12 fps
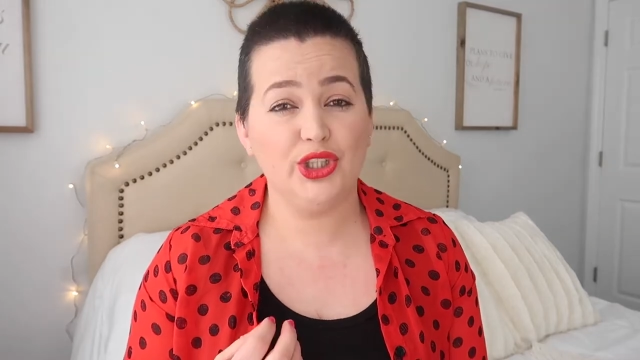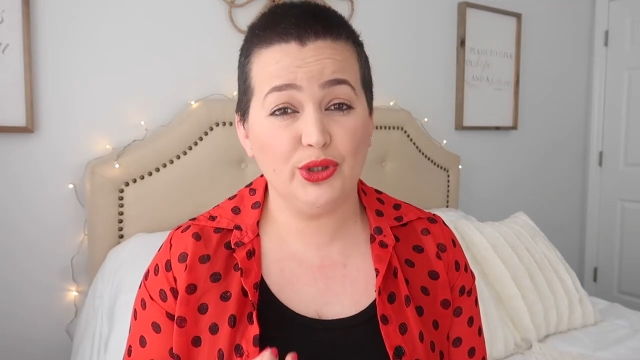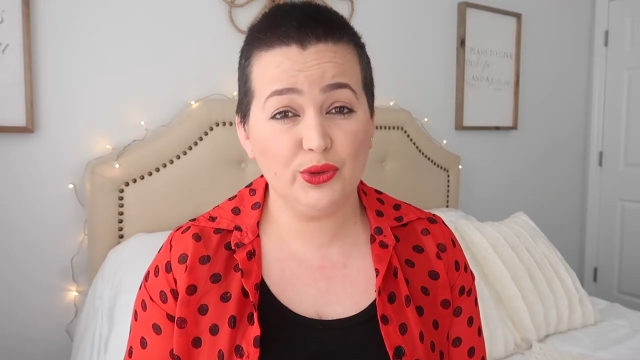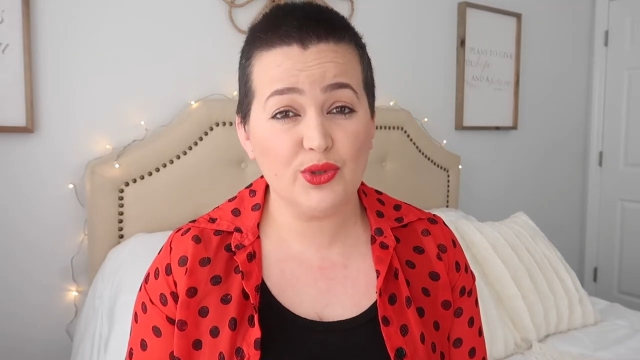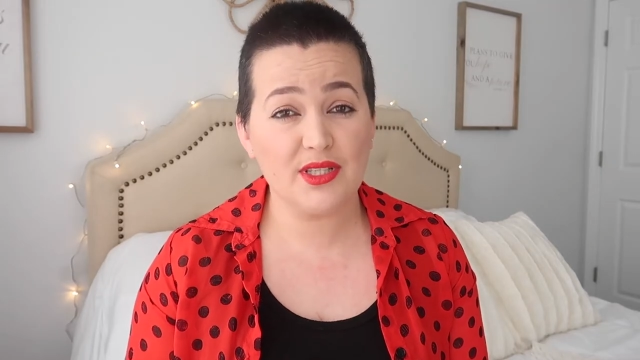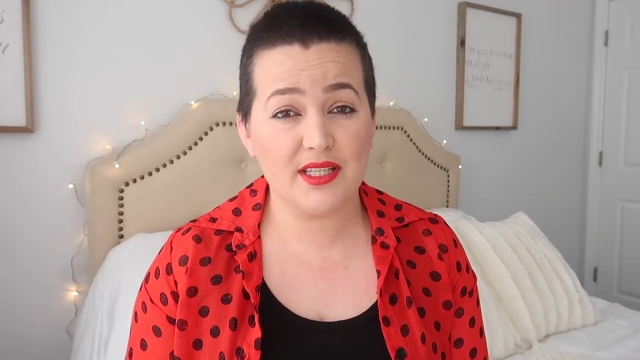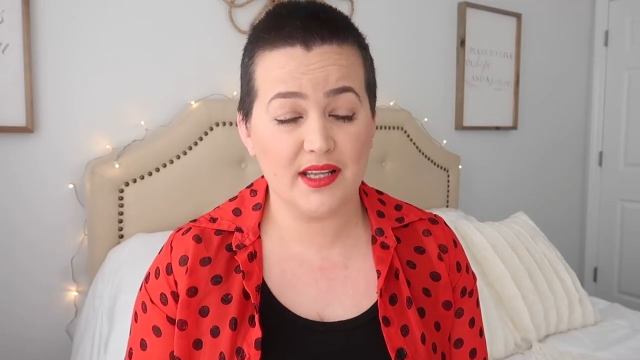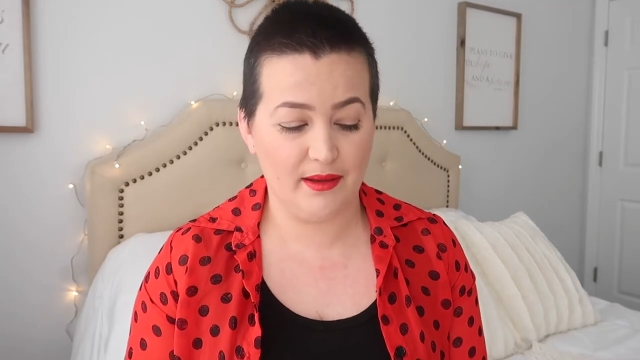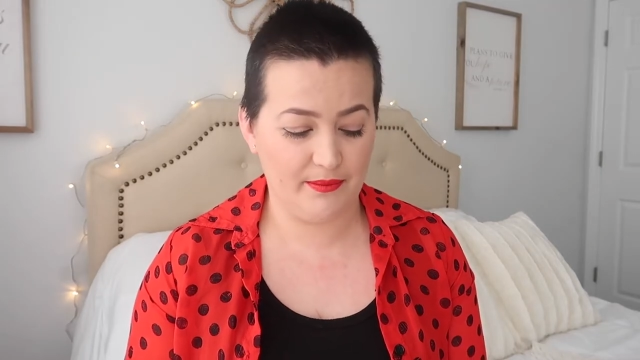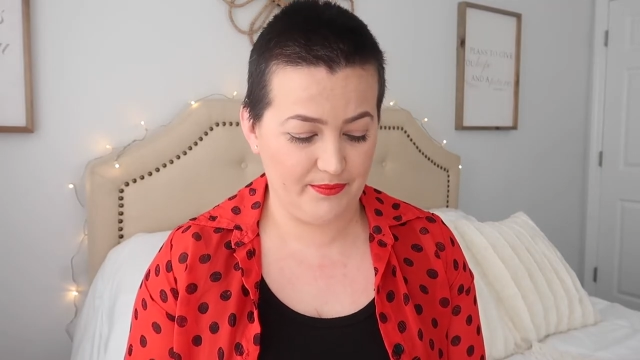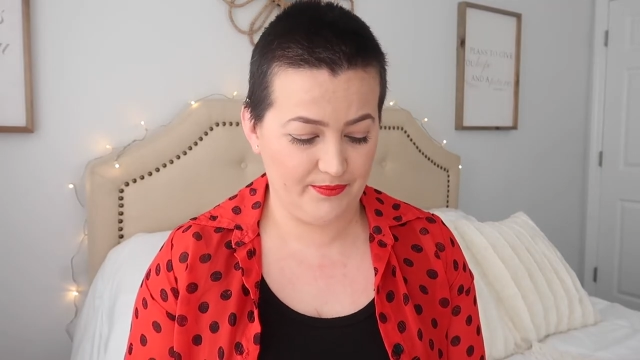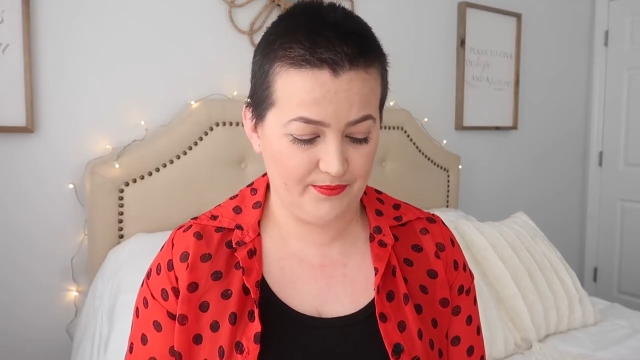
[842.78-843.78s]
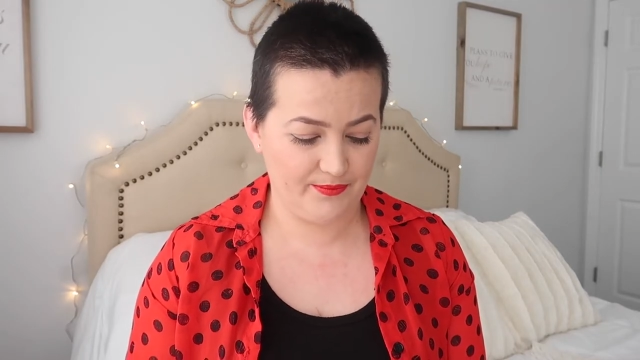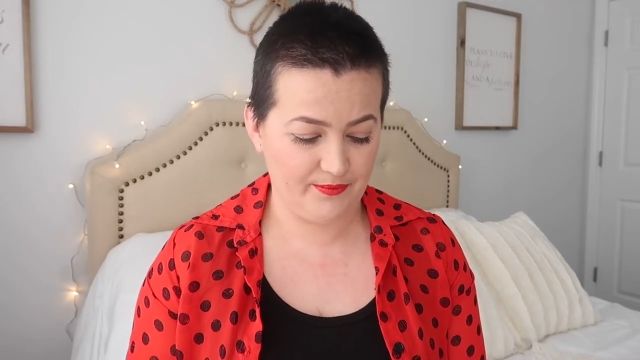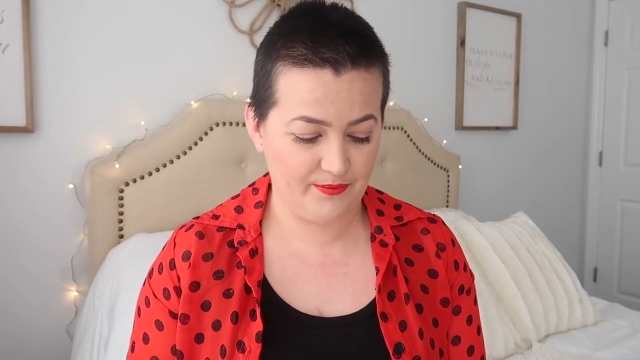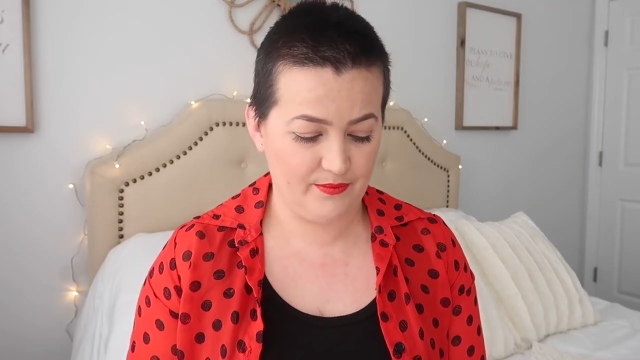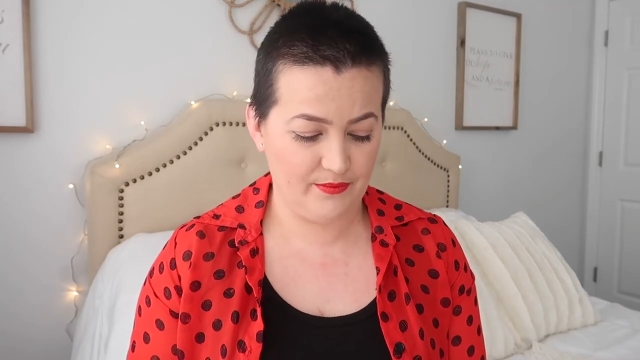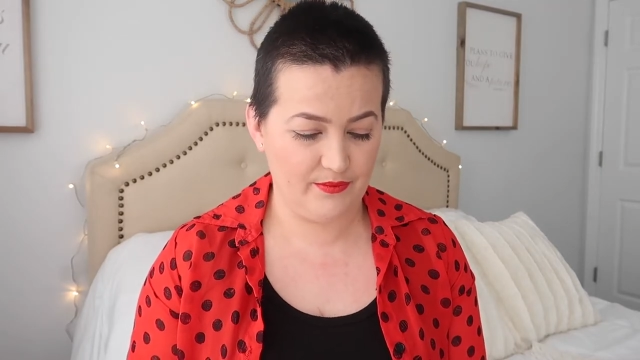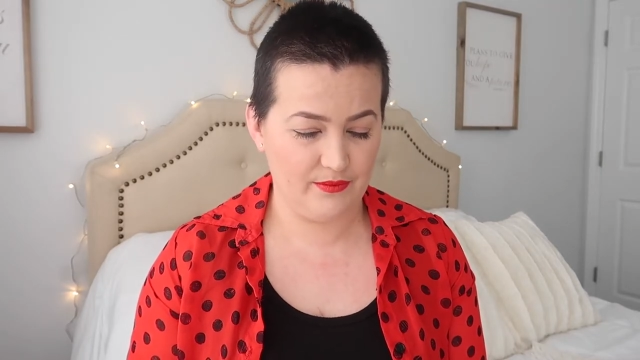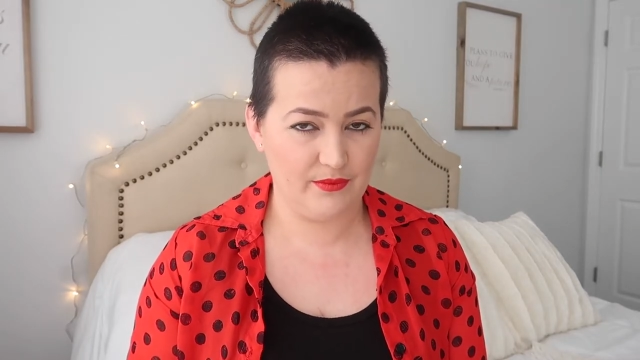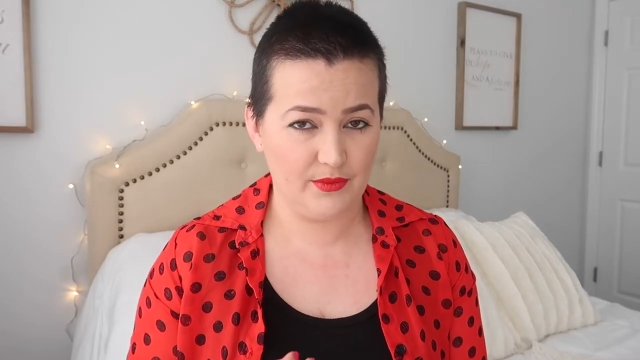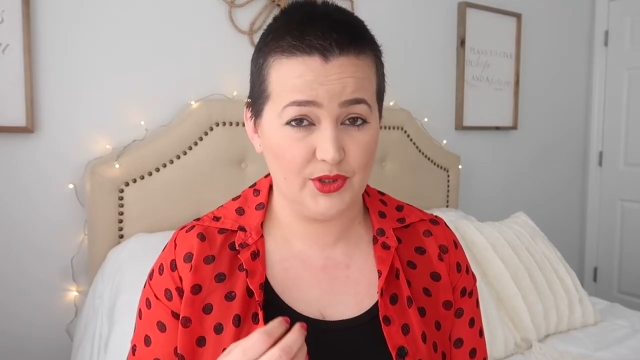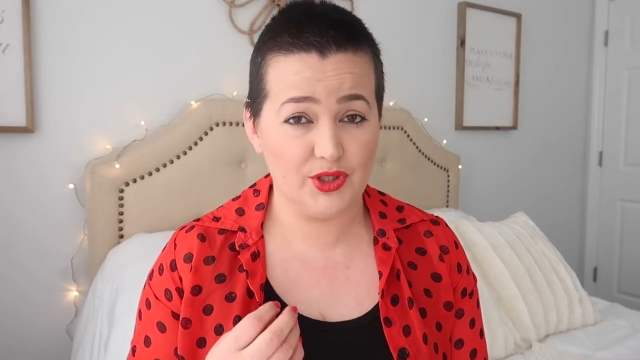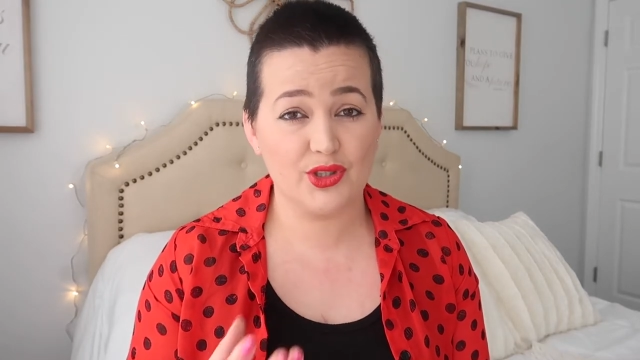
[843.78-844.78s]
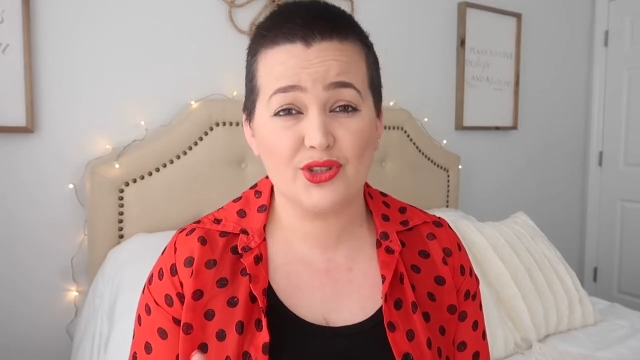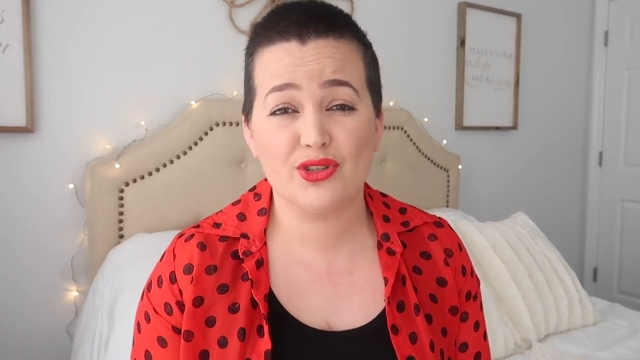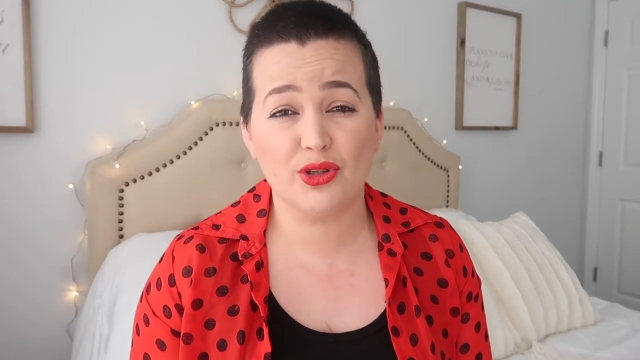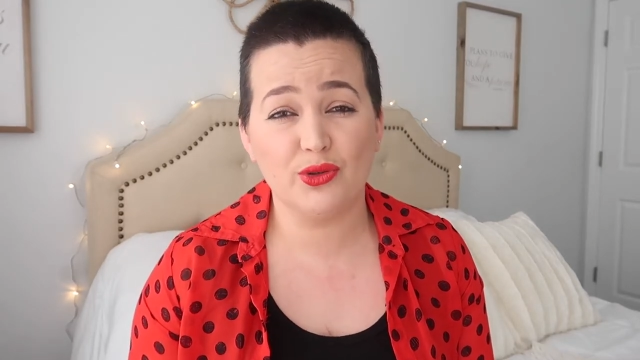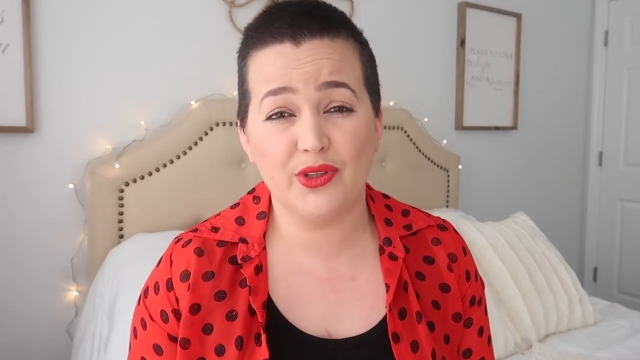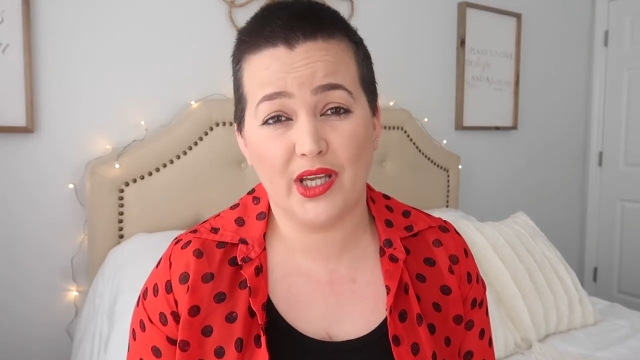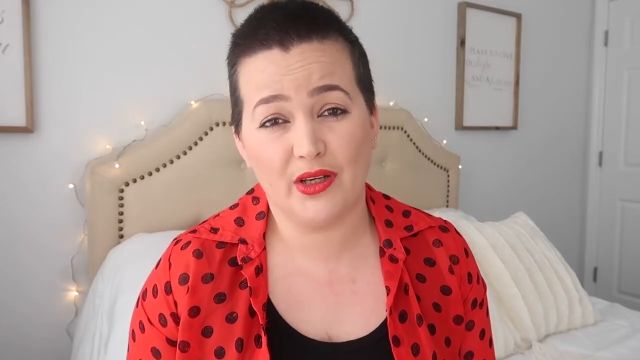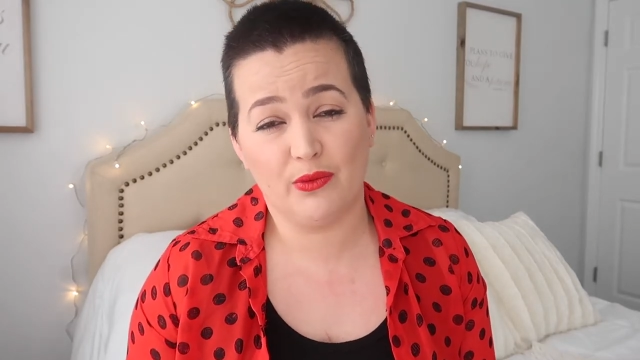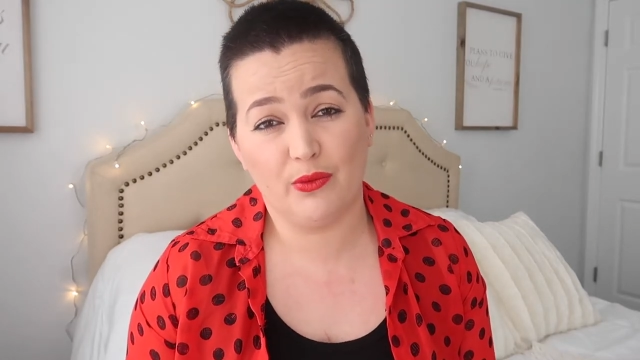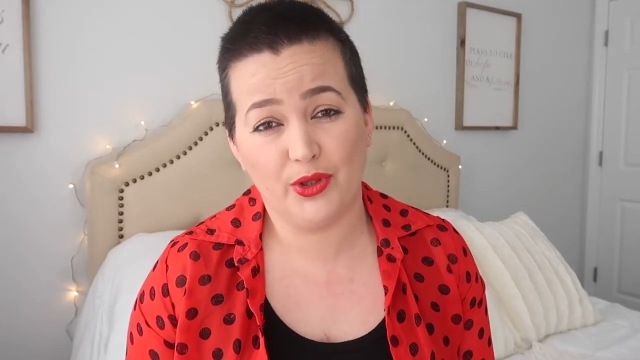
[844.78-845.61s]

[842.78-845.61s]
use them just so you get